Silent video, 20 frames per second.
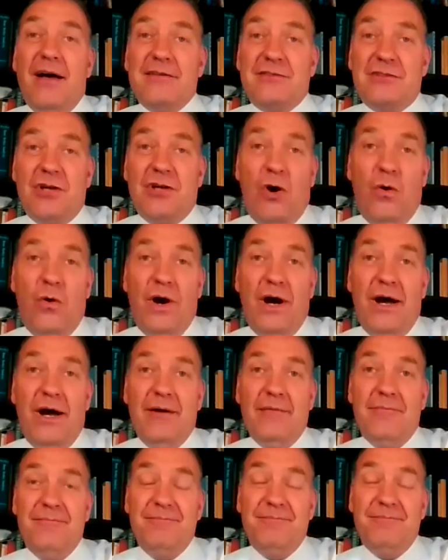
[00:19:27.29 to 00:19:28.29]
So,
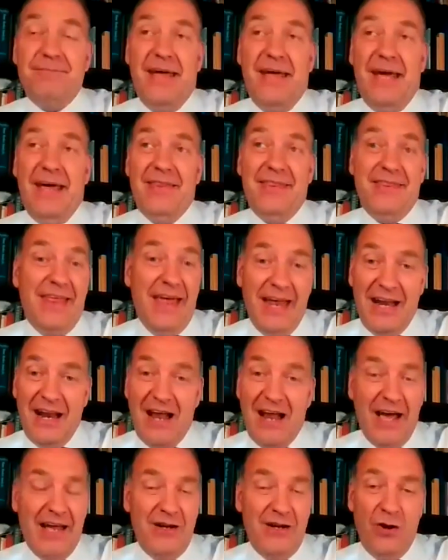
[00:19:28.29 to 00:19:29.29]
and
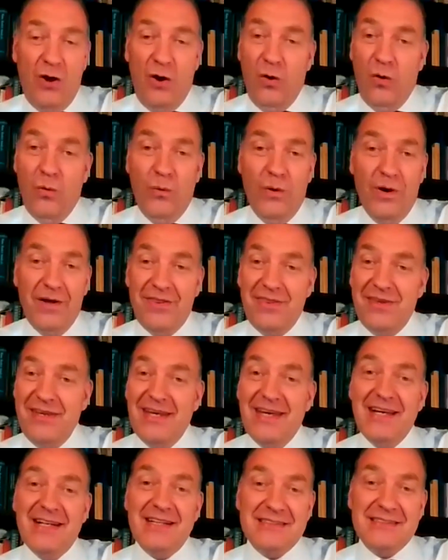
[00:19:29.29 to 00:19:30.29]
then I know
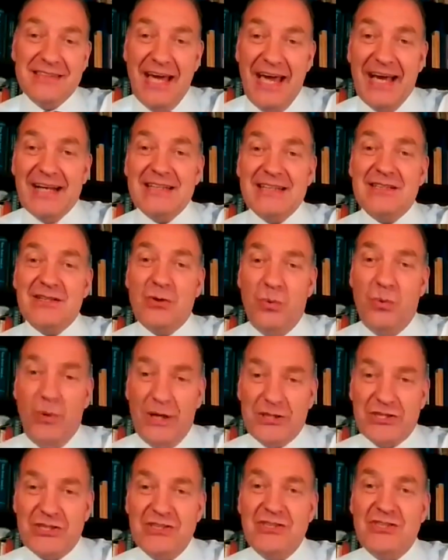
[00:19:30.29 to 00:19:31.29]
the exact
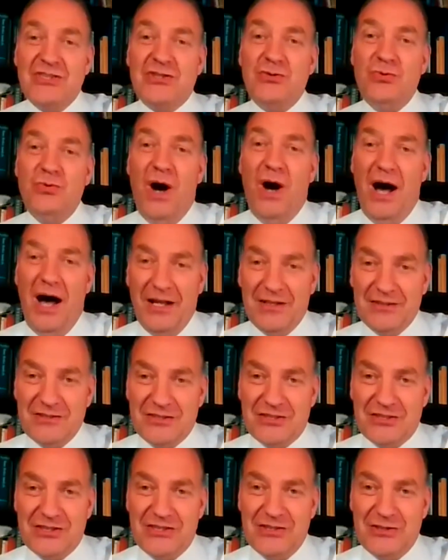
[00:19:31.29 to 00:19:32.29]
questions to
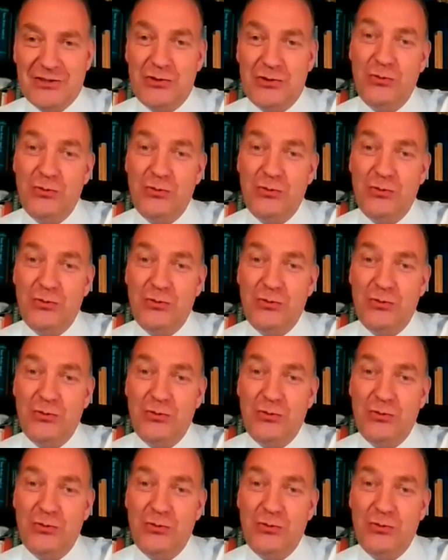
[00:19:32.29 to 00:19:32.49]
answer